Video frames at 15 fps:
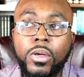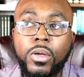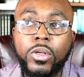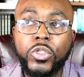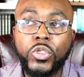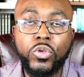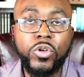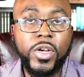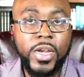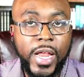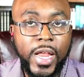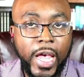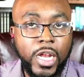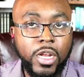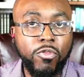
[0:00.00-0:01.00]
to
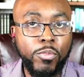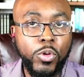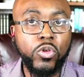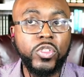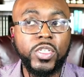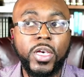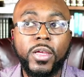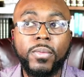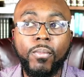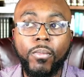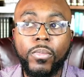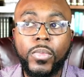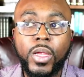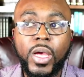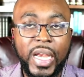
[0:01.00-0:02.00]
negative music,
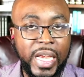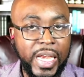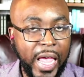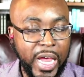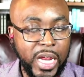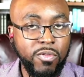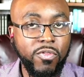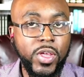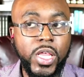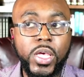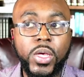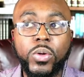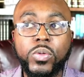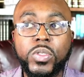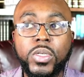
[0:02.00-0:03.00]
negative
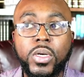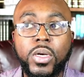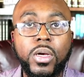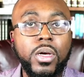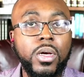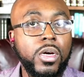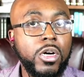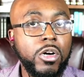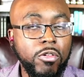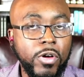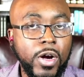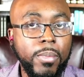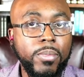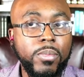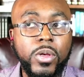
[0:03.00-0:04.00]
videos,
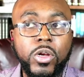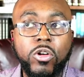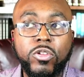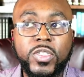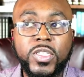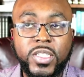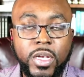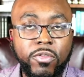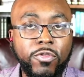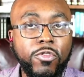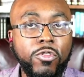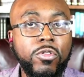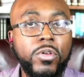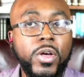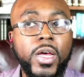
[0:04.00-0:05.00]
corrupt, you know,
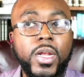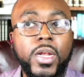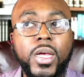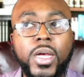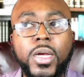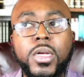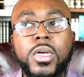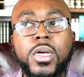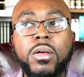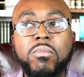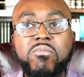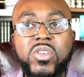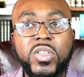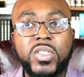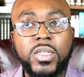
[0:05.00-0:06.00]
sinful and
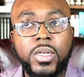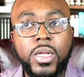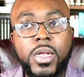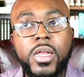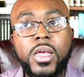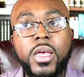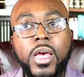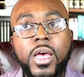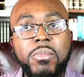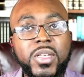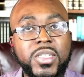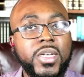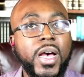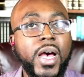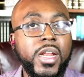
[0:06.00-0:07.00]
misleading and
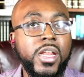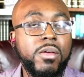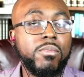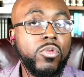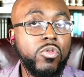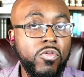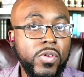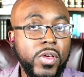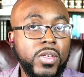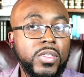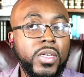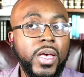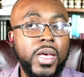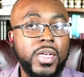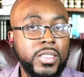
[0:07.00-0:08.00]
misguiding
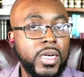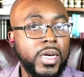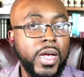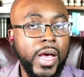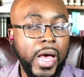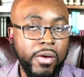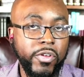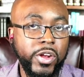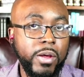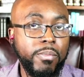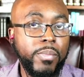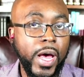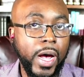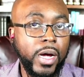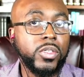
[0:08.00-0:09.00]
movies, it's gonna have an
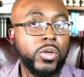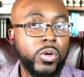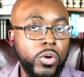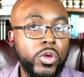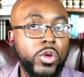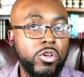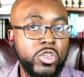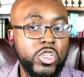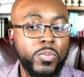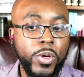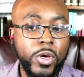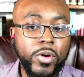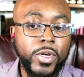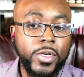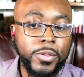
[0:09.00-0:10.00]
impact on your
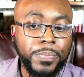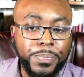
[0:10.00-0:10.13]
spirit.